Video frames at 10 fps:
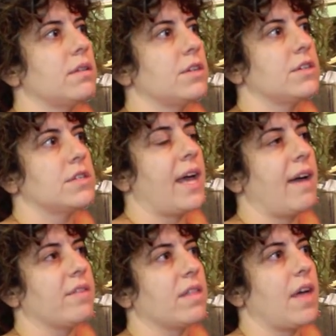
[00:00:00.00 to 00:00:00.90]
than just
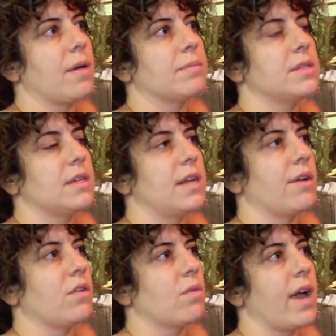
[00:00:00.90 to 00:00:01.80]
having them sit
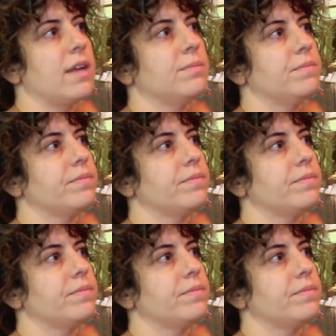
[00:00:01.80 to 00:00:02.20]
down and write.